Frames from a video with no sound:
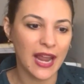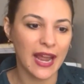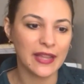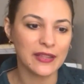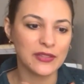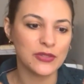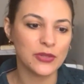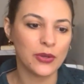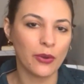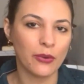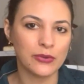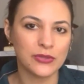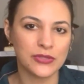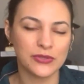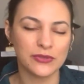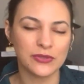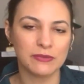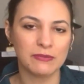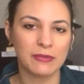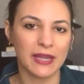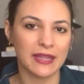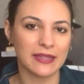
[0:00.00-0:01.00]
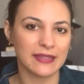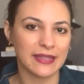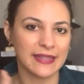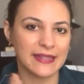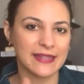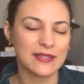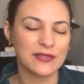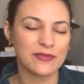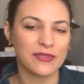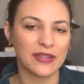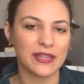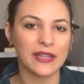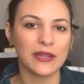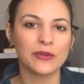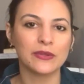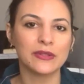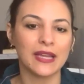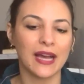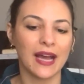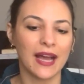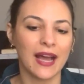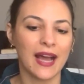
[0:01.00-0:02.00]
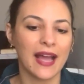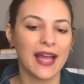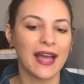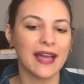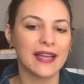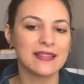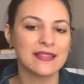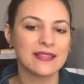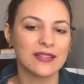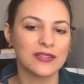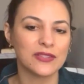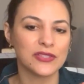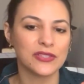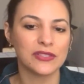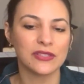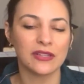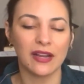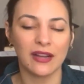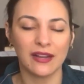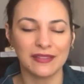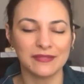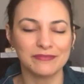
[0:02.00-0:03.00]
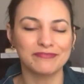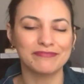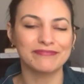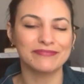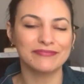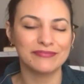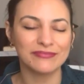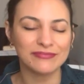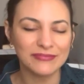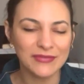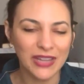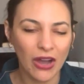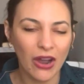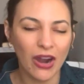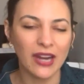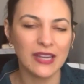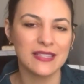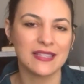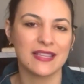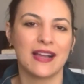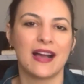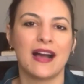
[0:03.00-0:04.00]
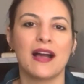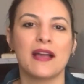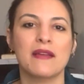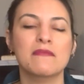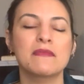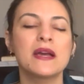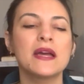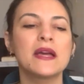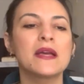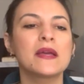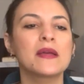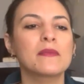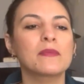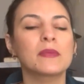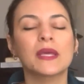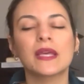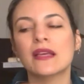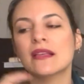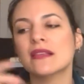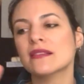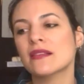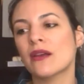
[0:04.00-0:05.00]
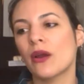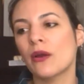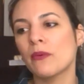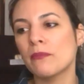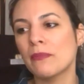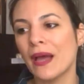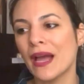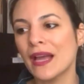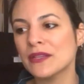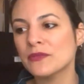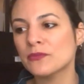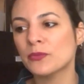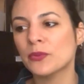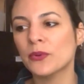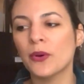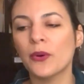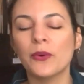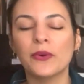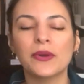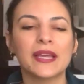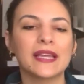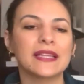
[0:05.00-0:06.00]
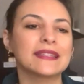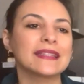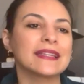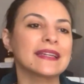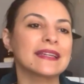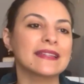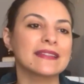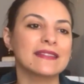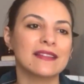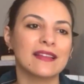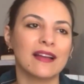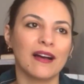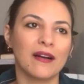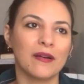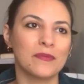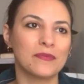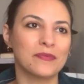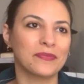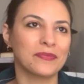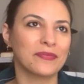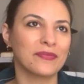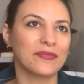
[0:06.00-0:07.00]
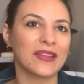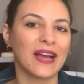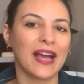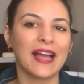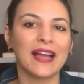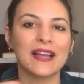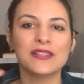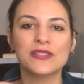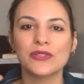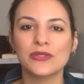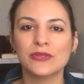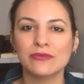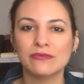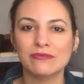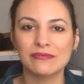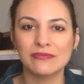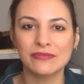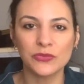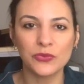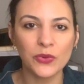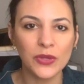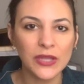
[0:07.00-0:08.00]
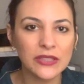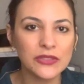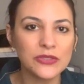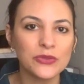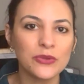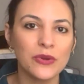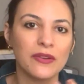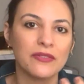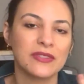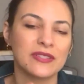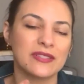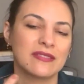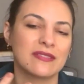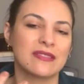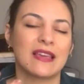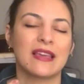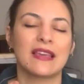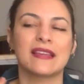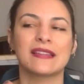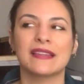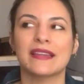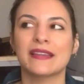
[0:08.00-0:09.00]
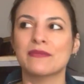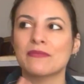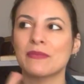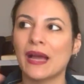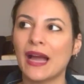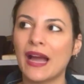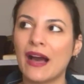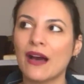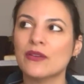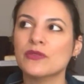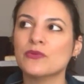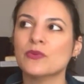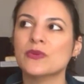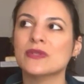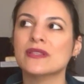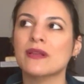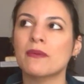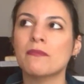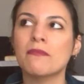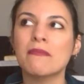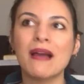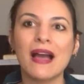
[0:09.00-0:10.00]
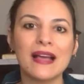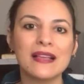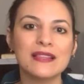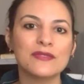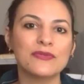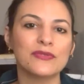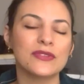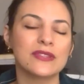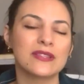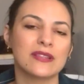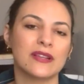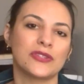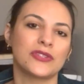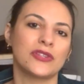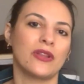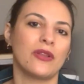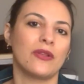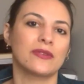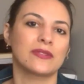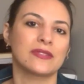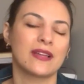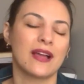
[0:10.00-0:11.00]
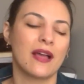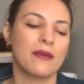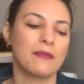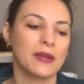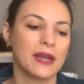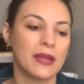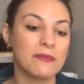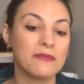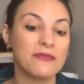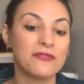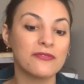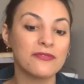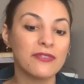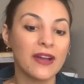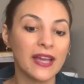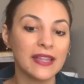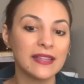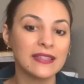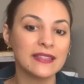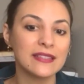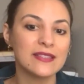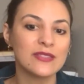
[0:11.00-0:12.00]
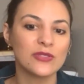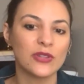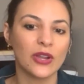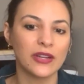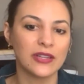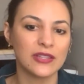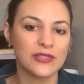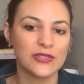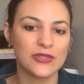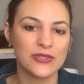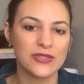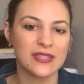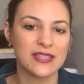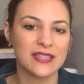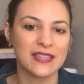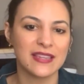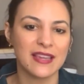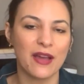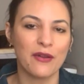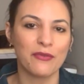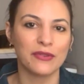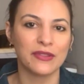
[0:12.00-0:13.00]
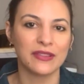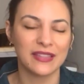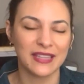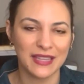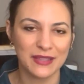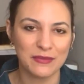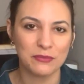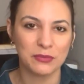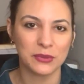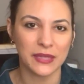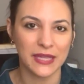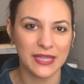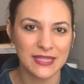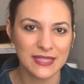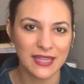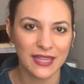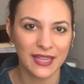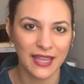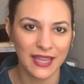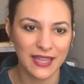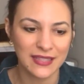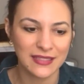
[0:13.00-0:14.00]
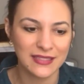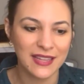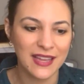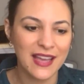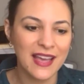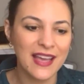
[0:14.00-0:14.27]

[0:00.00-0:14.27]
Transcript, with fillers: I told you in my latest video that I had such a hard time because our bed broke and then um, I had to redo everything. Like my house was a mess for such a long time and I'm finally starting to see everything in place again.